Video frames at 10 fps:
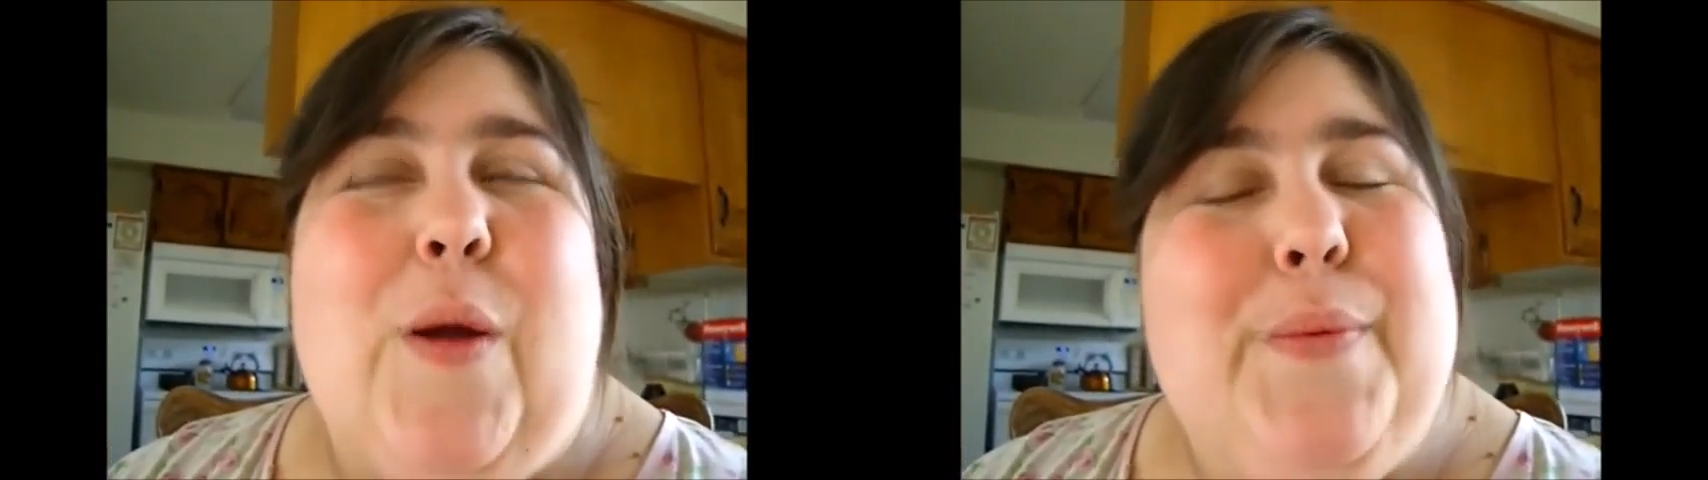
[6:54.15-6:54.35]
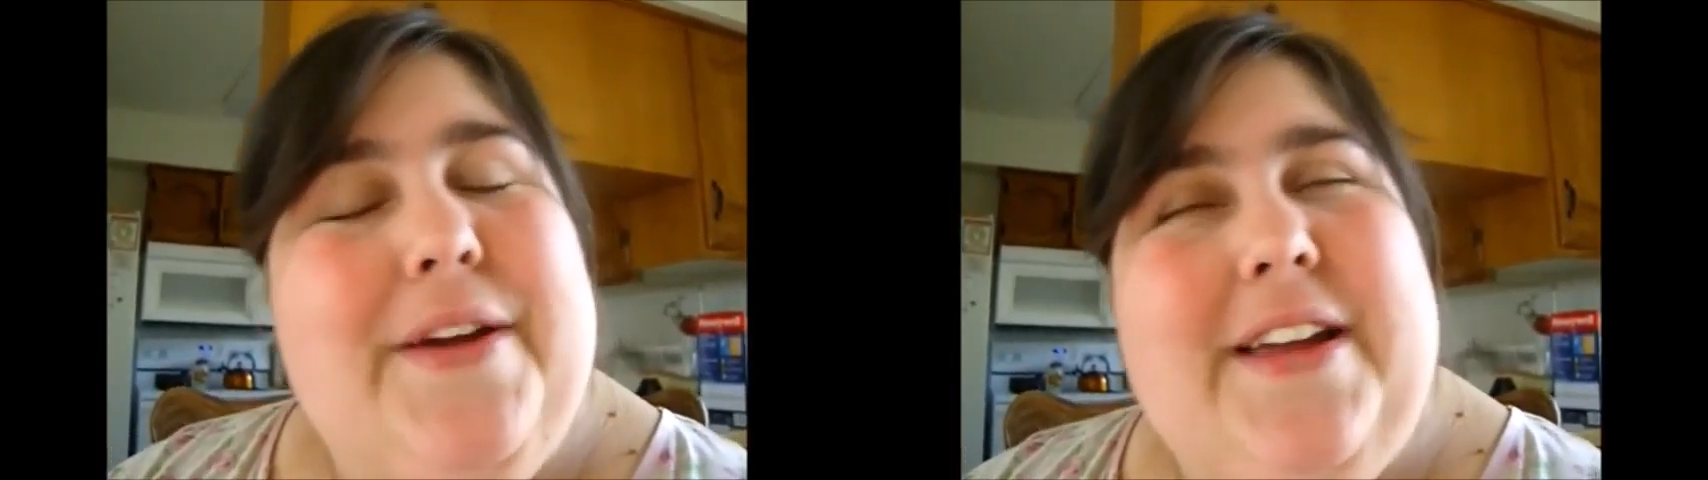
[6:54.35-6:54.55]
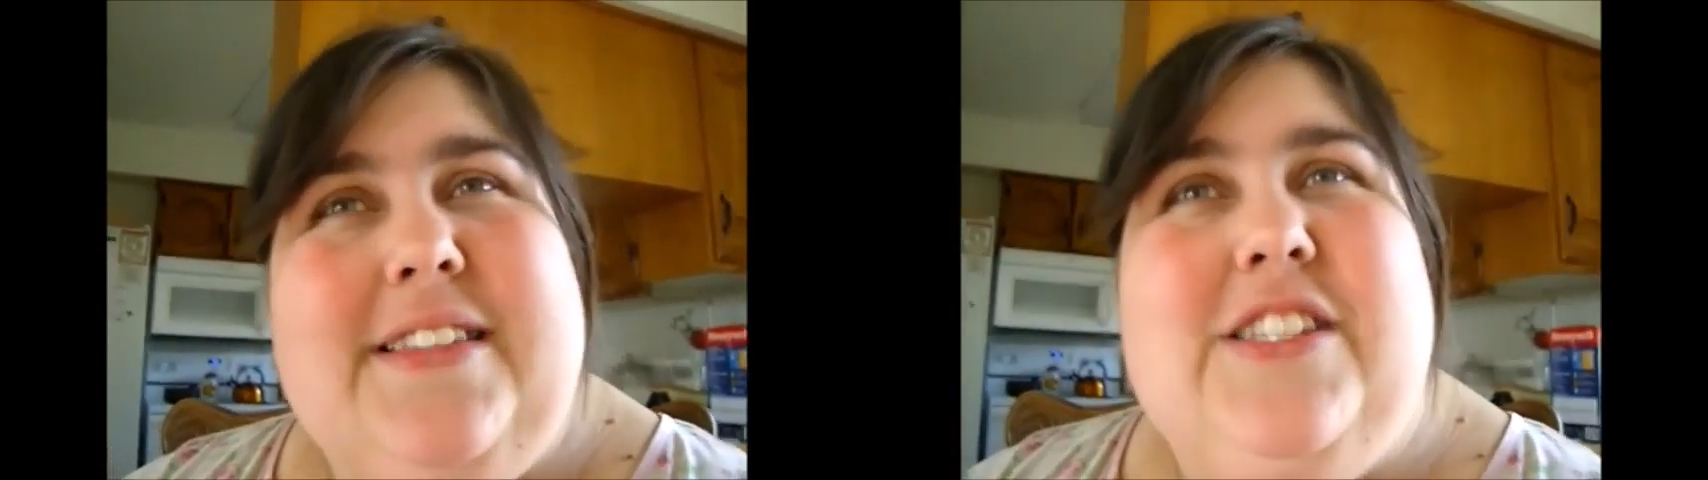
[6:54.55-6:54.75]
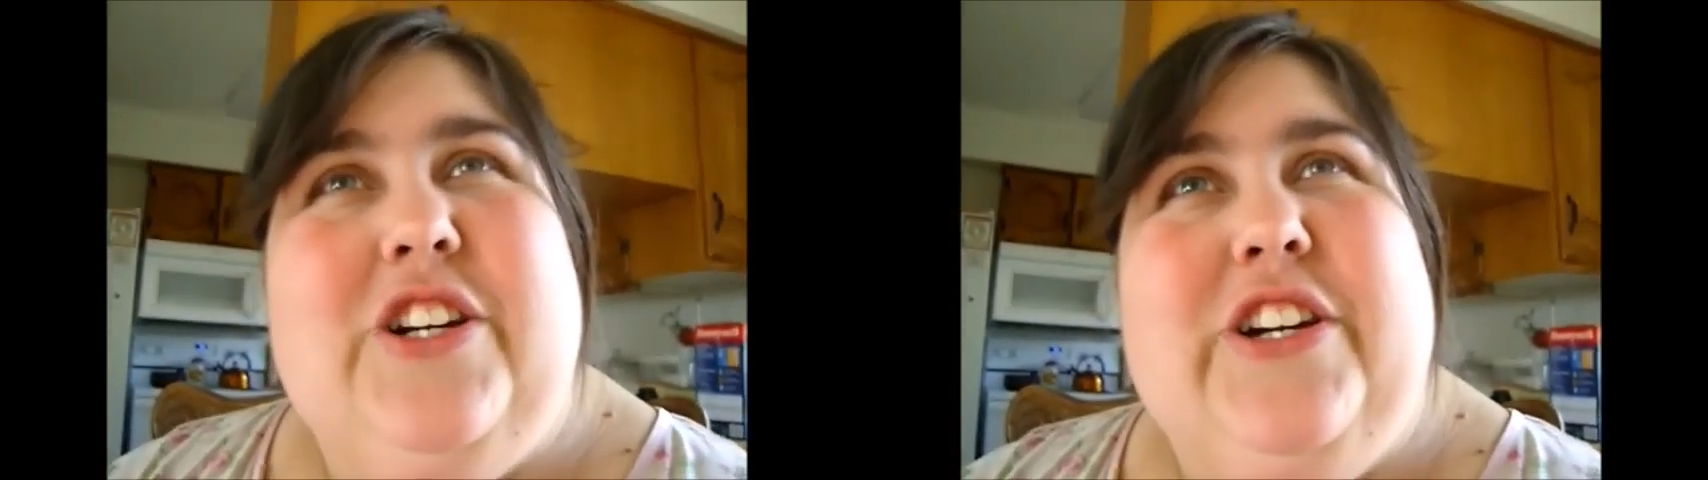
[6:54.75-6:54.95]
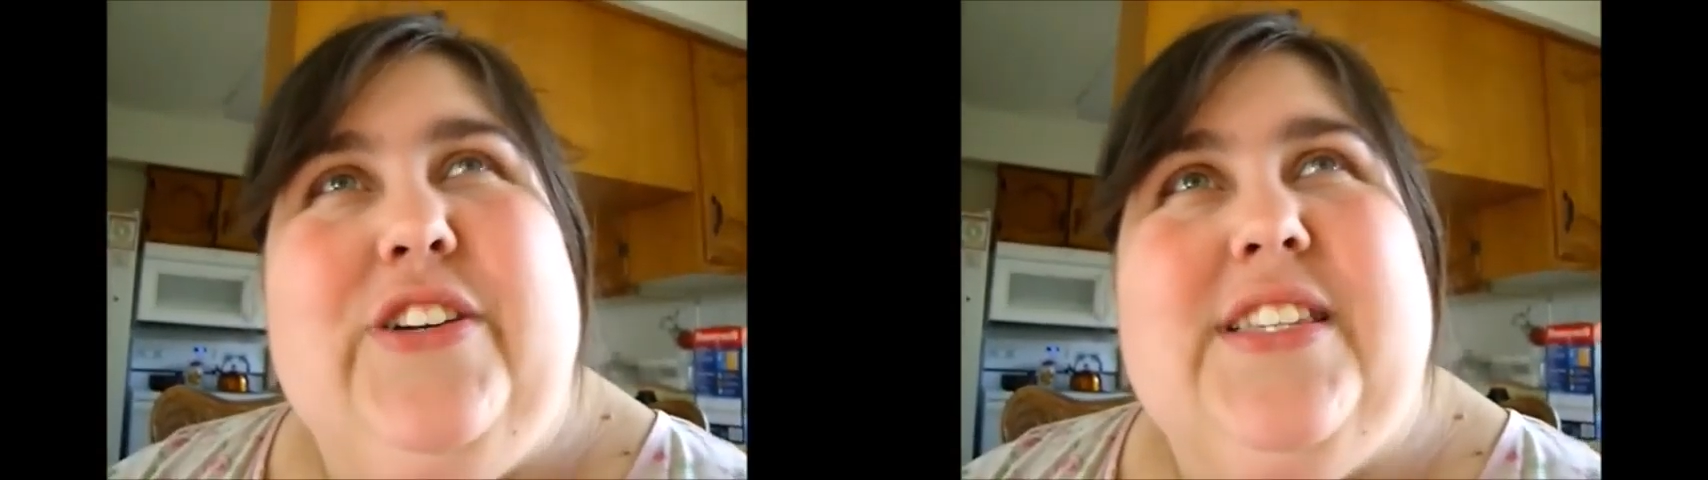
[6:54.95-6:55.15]
our brick
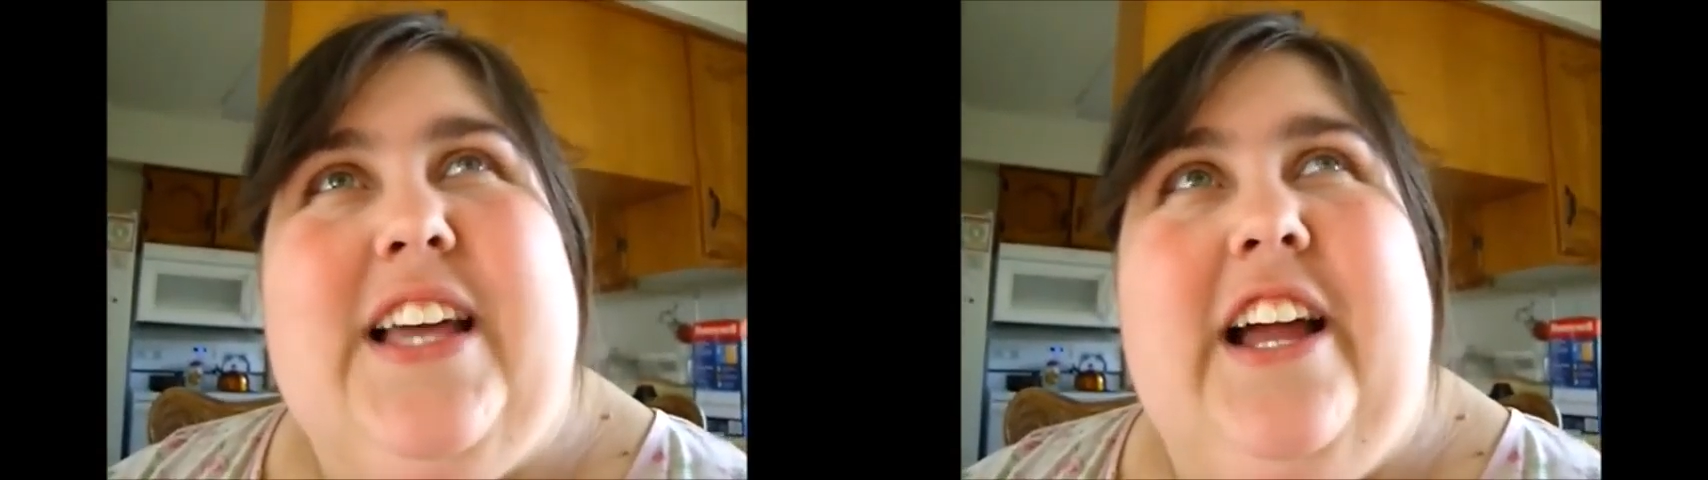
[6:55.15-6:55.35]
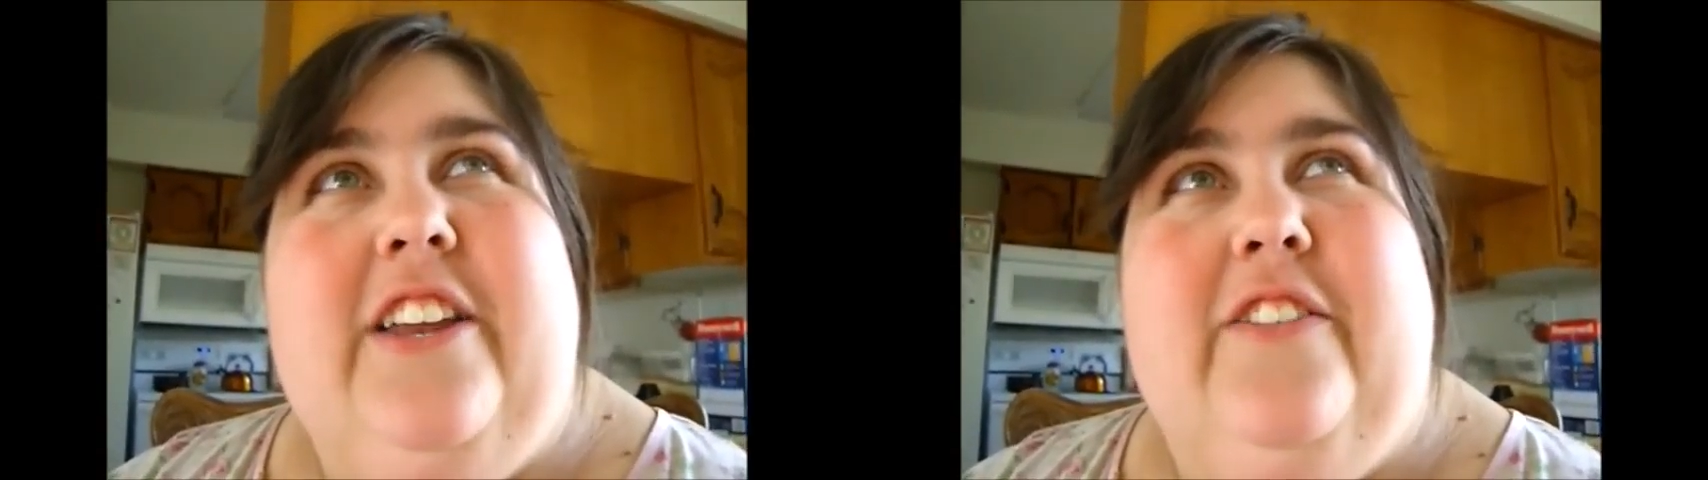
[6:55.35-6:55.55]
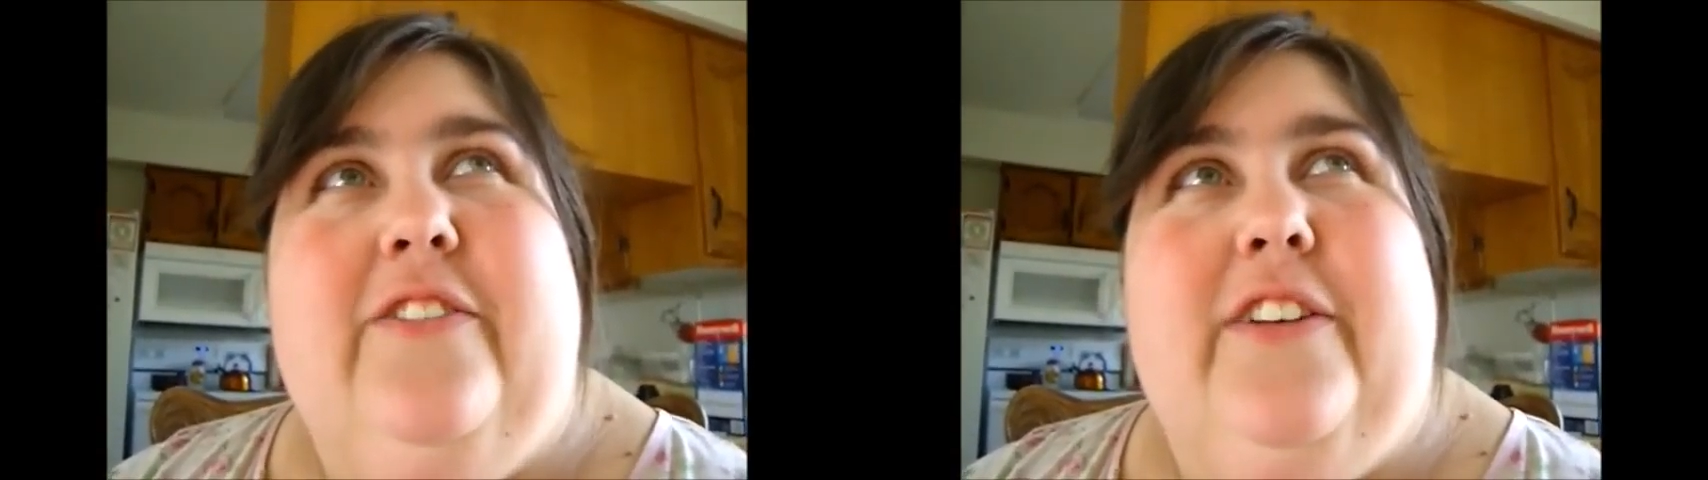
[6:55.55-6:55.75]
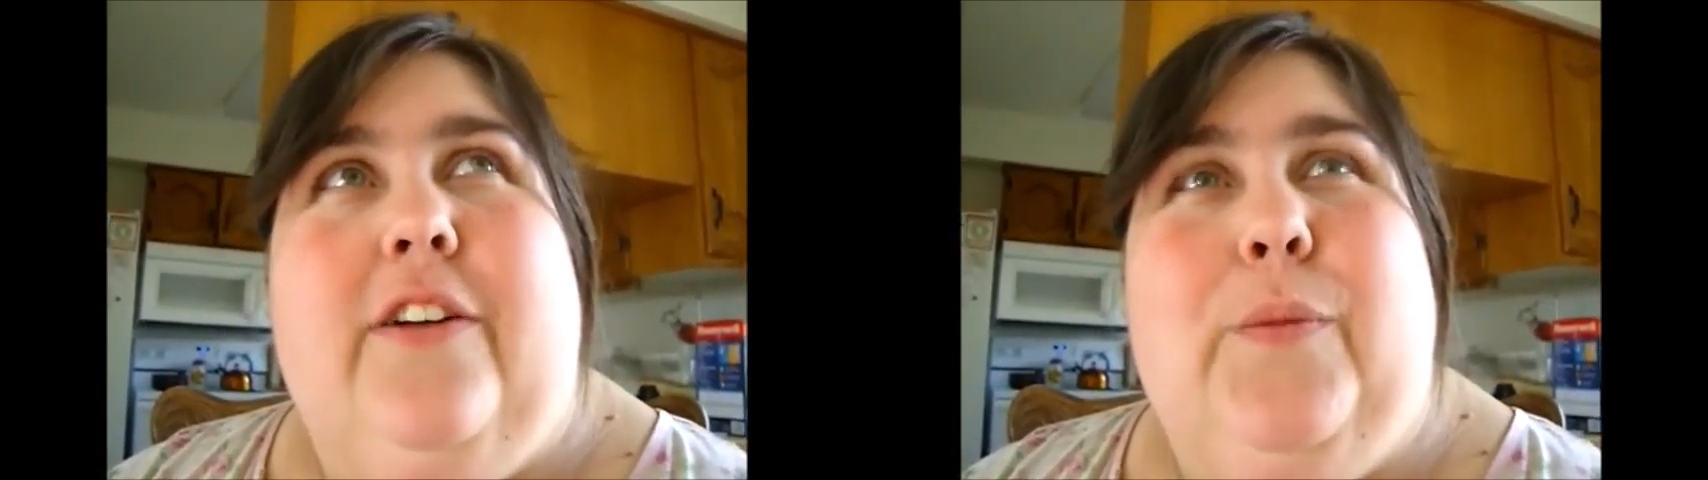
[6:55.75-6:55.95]
exterior is kind of